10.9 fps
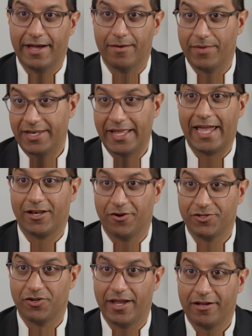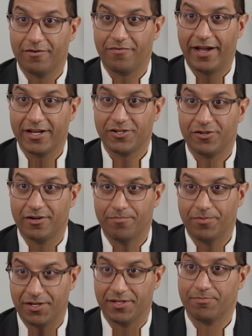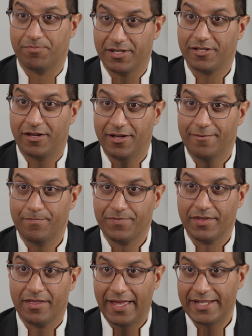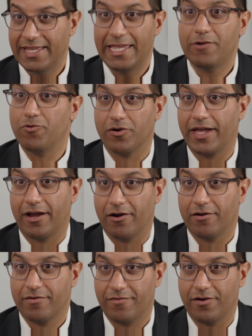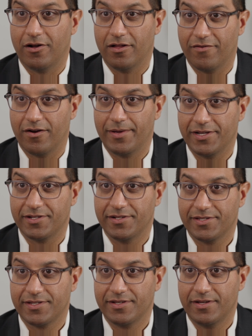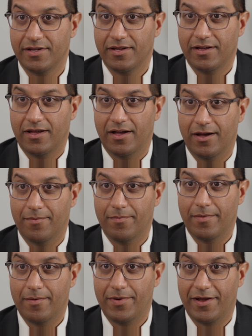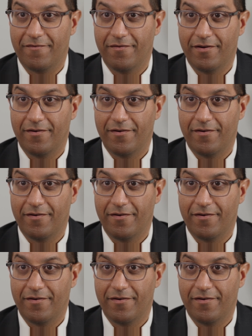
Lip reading: and diagnose your ankle fracture and put a splint on. That's equal care for all of our patients. But